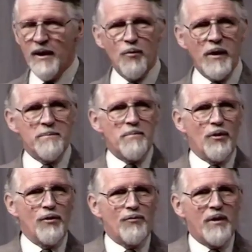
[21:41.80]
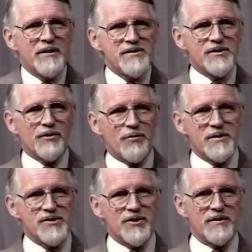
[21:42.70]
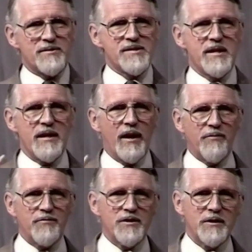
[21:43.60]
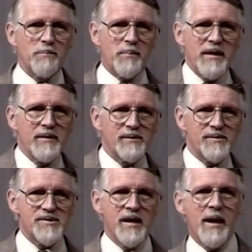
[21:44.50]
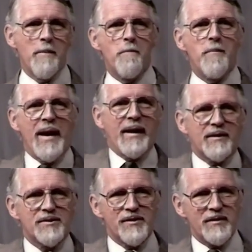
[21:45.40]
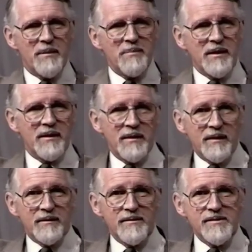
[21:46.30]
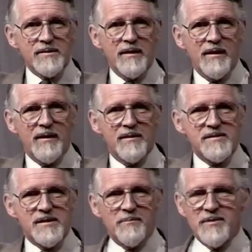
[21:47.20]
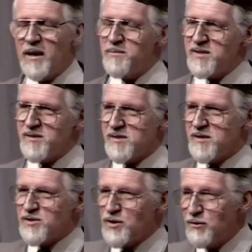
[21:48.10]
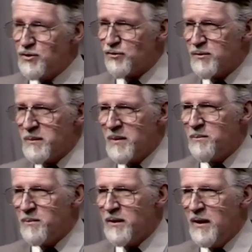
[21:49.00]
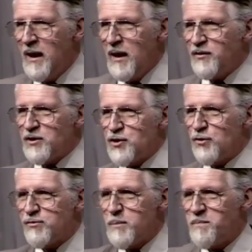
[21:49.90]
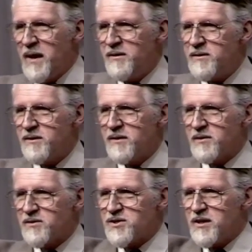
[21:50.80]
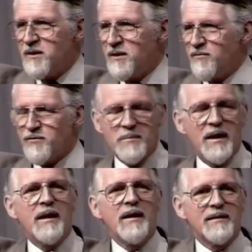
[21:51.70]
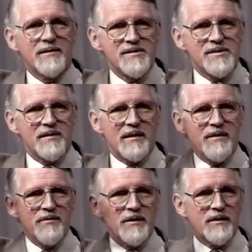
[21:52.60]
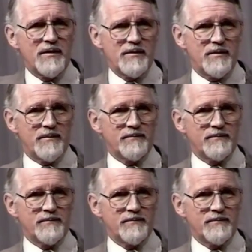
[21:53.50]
When Paul writes to Christians, he often appeals back to their beginnings. Sometimes he says, "Don't you remember that you repented and turned from idols to the living God?"